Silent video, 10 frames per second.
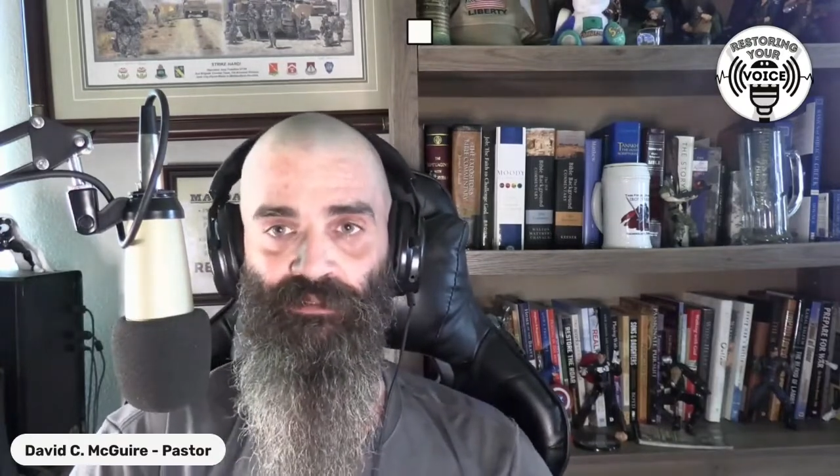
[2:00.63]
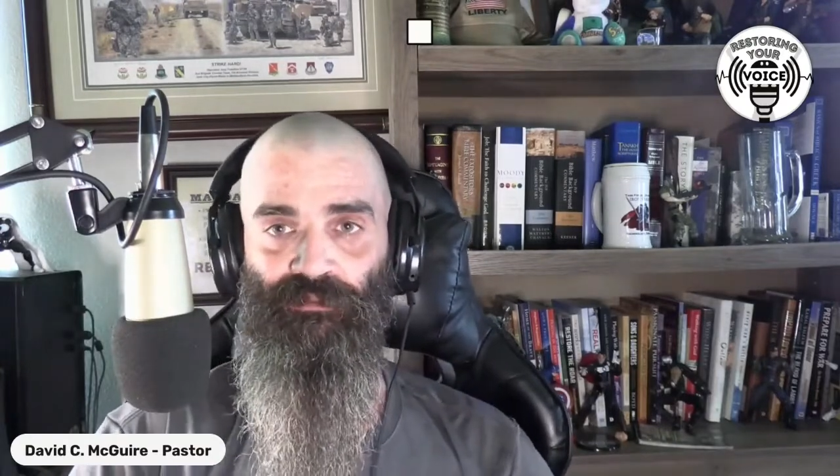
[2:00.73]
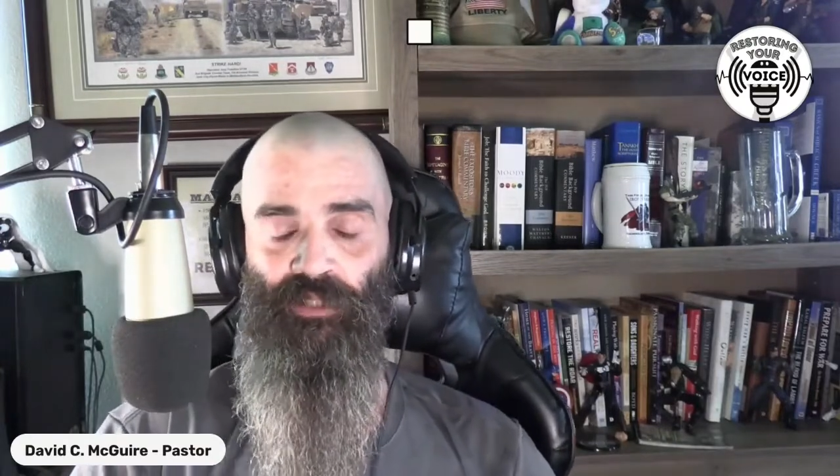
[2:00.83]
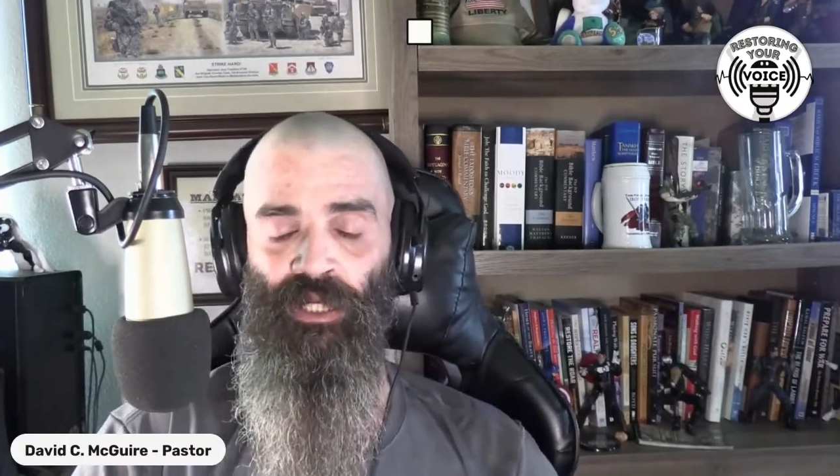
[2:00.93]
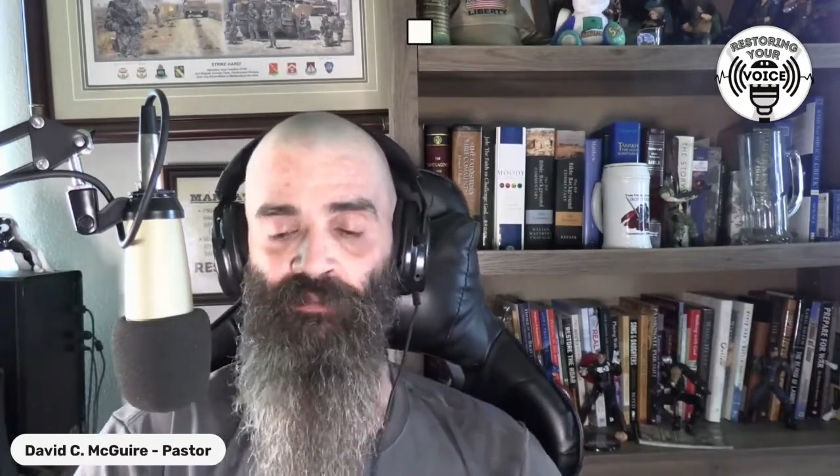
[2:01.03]

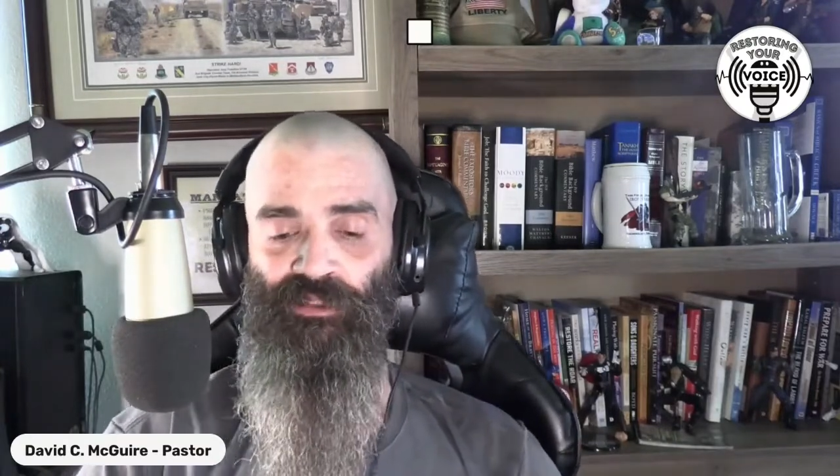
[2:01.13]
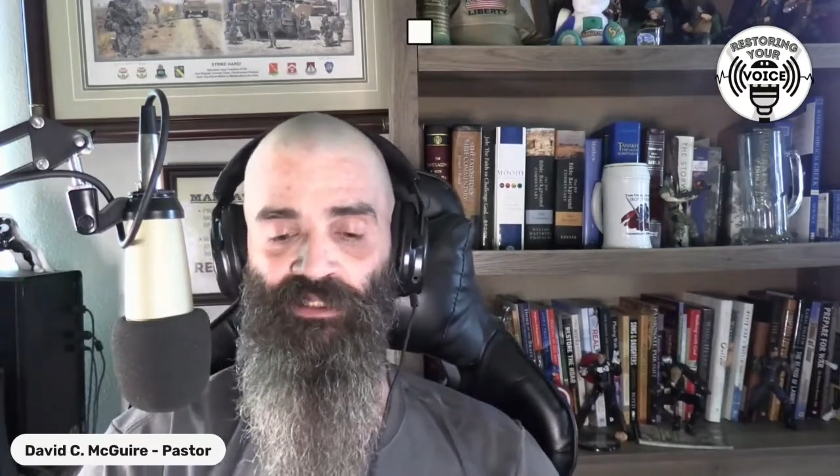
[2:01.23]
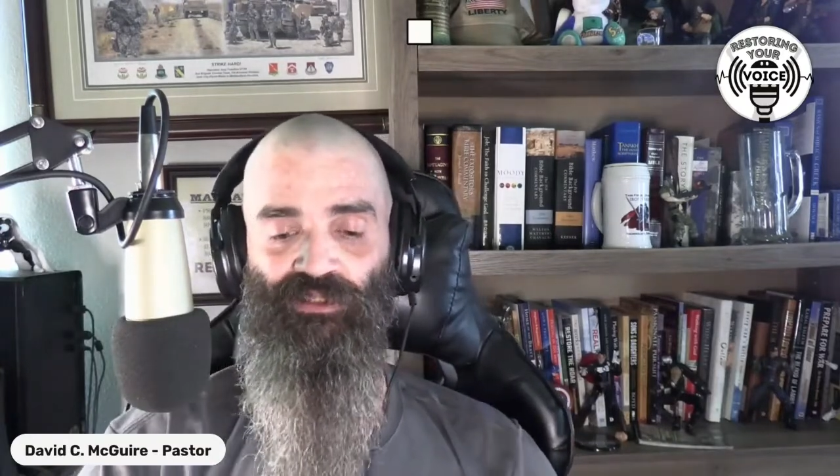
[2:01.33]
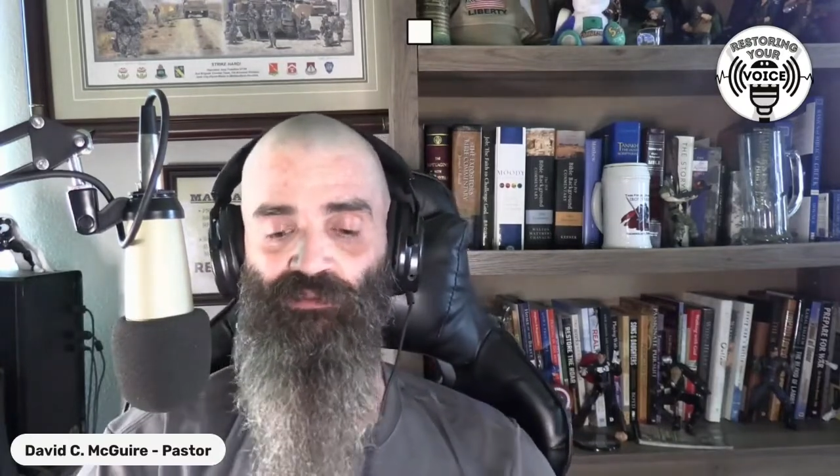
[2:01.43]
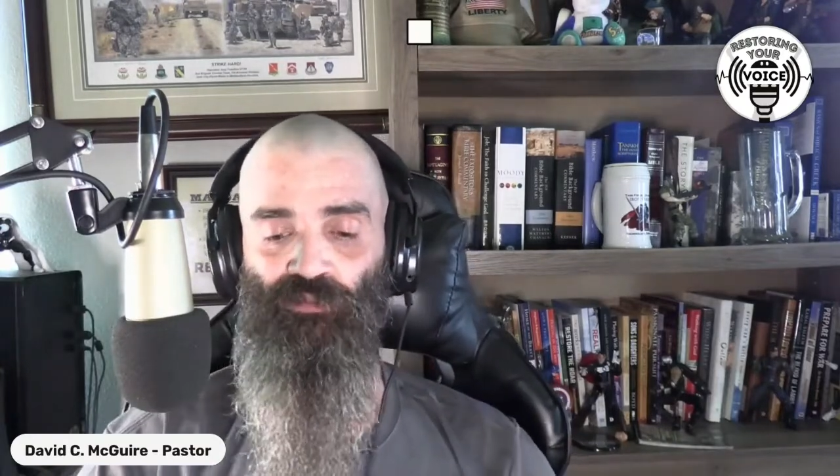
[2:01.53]
uh,
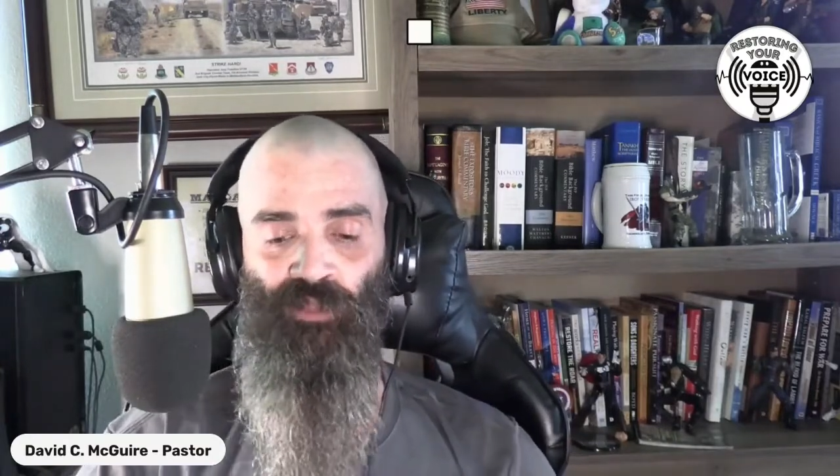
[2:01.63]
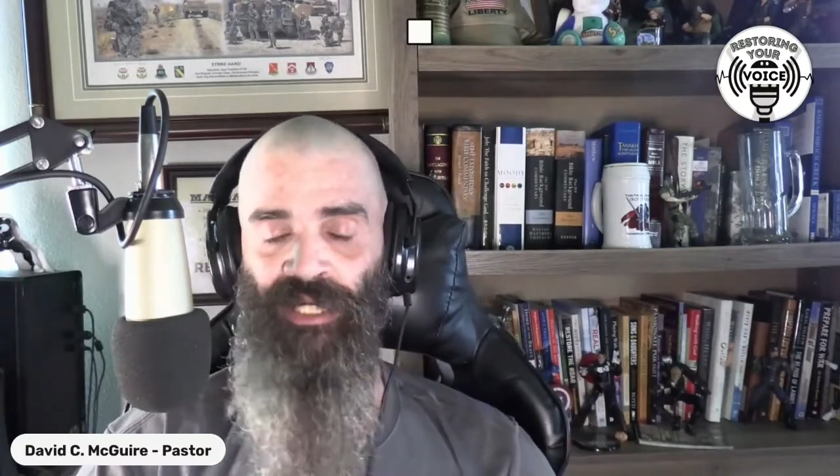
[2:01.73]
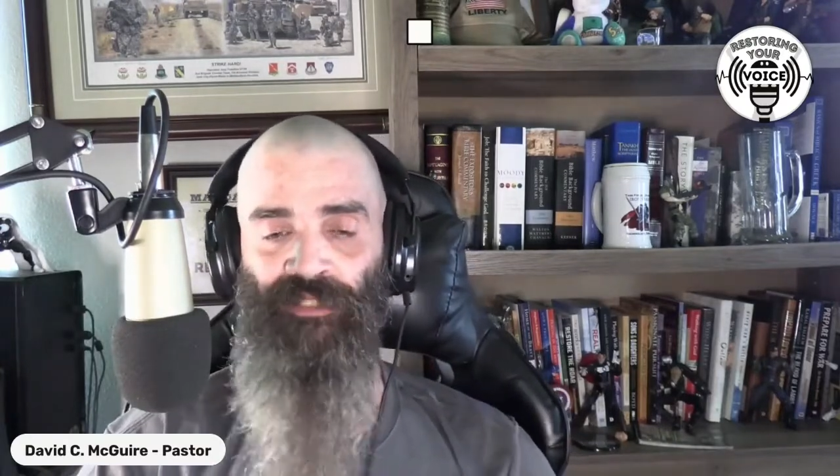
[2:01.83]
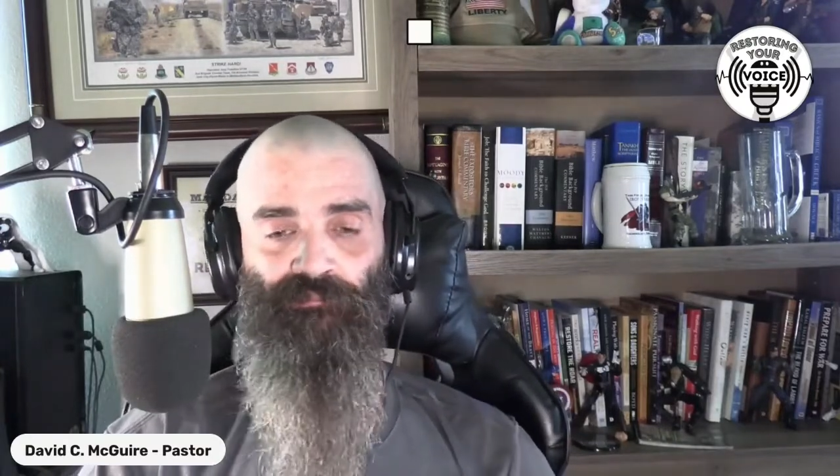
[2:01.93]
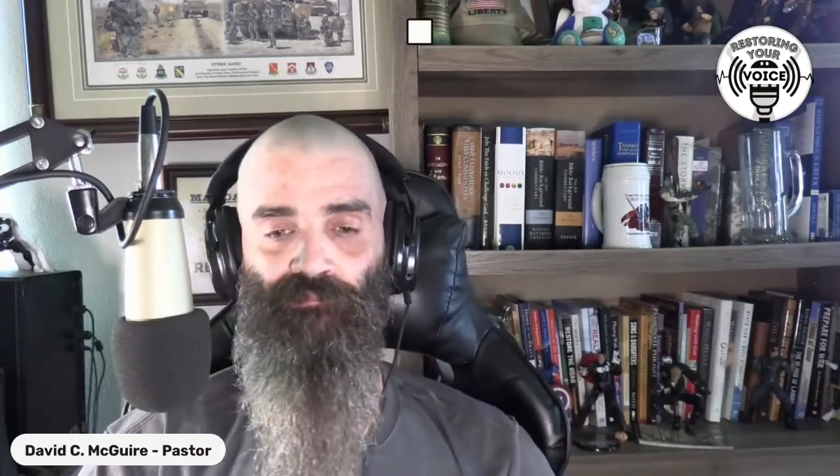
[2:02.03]
preach, write,